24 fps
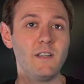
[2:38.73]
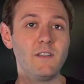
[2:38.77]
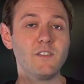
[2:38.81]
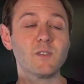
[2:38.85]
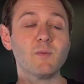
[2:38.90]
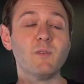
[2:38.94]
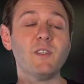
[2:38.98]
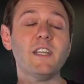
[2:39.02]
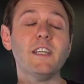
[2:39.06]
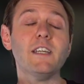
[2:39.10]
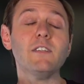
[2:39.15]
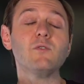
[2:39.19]

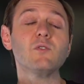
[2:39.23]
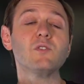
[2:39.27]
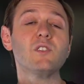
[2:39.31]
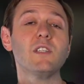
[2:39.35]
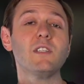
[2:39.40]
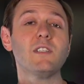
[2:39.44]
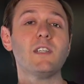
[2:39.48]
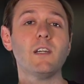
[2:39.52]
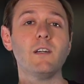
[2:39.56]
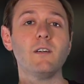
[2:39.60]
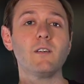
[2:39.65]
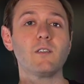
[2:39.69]
Some of the
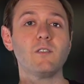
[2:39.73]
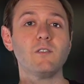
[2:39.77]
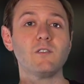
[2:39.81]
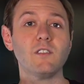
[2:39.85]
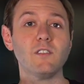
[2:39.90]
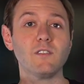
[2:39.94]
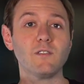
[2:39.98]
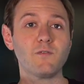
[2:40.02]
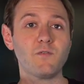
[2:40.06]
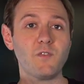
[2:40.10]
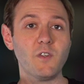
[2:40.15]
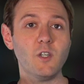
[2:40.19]
interesting characters in
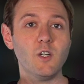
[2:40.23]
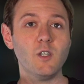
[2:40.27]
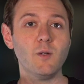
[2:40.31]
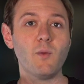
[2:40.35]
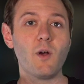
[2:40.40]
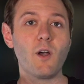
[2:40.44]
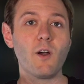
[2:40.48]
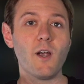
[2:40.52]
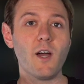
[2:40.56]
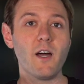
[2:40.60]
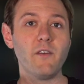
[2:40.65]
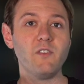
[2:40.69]
this film
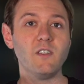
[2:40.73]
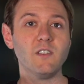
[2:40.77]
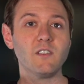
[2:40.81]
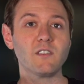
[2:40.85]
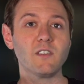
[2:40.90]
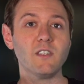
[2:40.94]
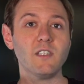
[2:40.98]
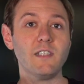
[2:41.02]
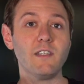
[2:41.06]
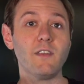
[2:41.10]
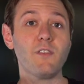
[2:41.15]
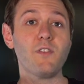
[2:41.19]
are
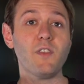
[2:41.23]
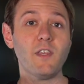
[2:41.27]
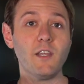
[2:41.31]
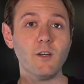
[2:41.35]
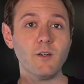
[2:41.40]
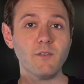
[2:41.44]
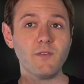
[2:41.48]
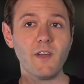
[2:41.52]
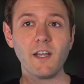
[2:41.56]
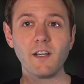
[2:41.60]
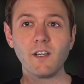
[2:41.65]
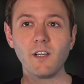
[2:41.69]
obviously
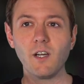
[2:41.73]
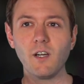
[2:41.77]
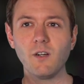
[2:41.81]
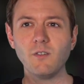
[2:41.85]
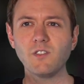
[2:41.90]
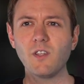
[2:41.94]
Theo van Gogh.